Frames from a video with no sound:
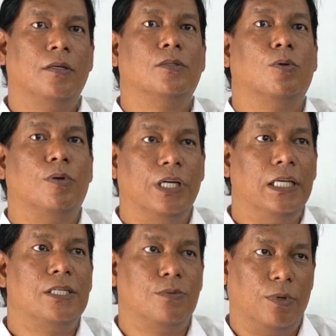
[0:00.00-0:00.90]
So
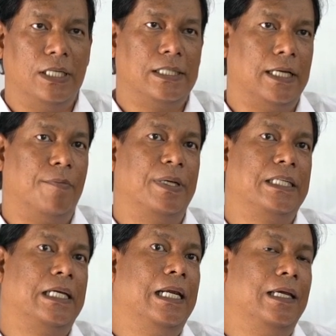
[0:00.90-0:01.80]
these wastes are
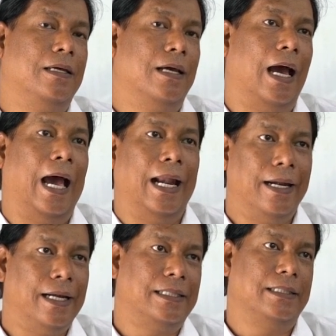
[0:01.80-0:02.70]
basically
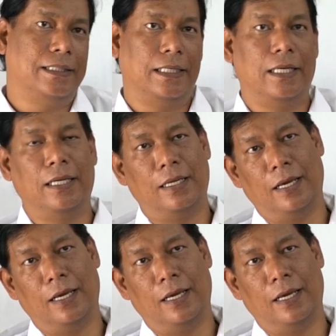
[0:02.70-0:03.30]
unnecessary